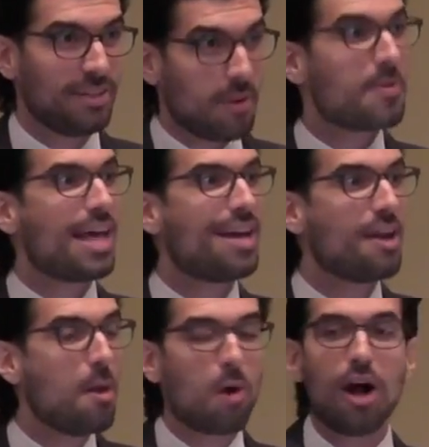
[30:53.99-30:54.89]
Remember
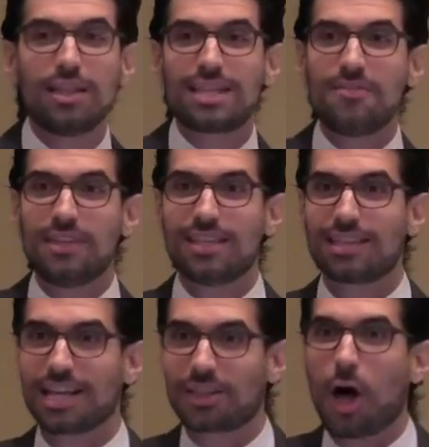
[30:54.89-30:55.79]
that? Paul is giving this
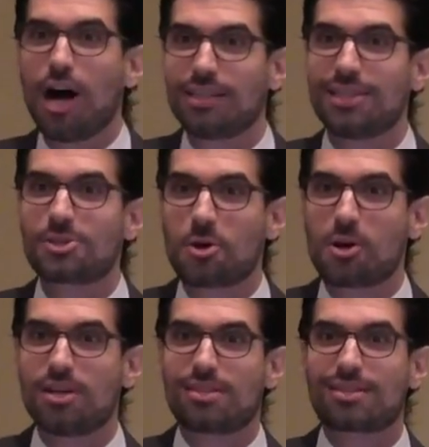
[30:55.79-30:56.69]
like long
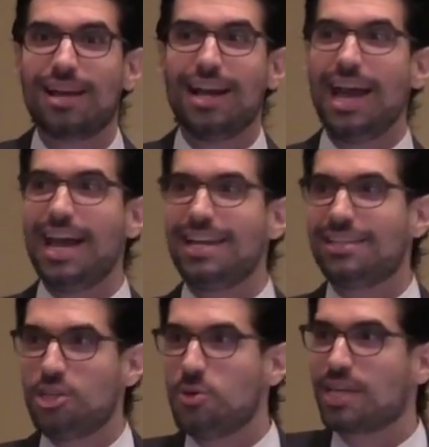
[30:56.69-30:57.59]
discourse,
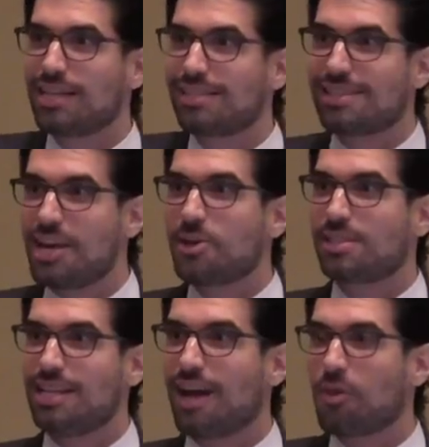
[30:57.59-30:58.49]
and Eutychus is there
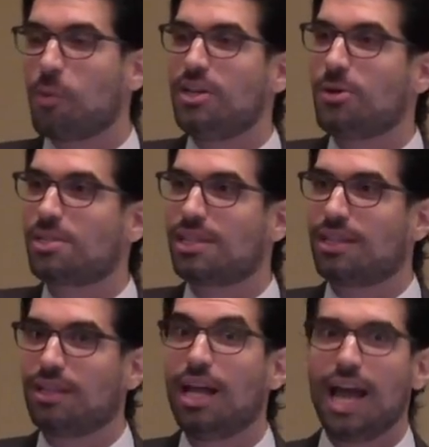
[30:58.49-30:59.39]
sitting on the
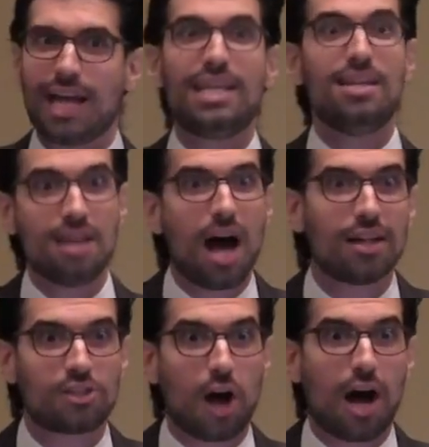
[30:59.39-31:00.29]
windowsill, and he
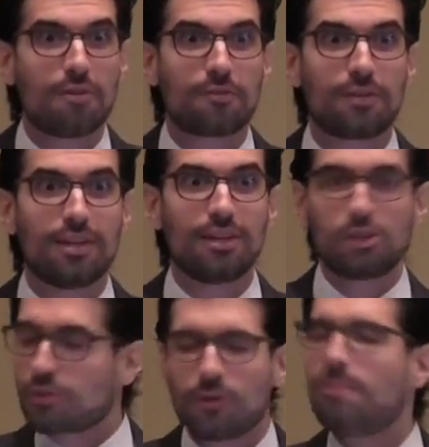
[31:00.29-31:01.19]
nods off
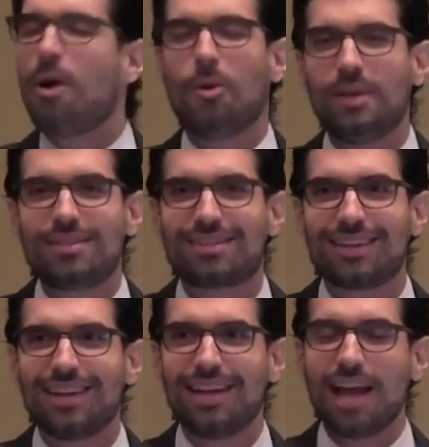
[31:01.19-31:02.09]
just for a moment,
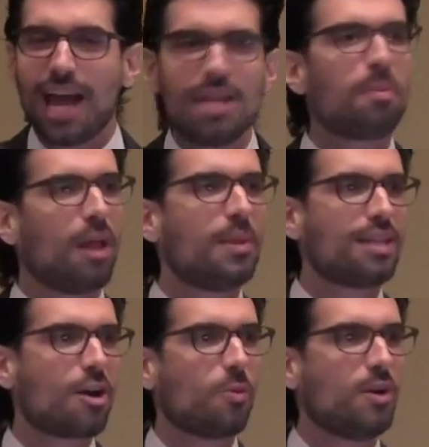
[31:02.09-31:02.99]
and he plummets out a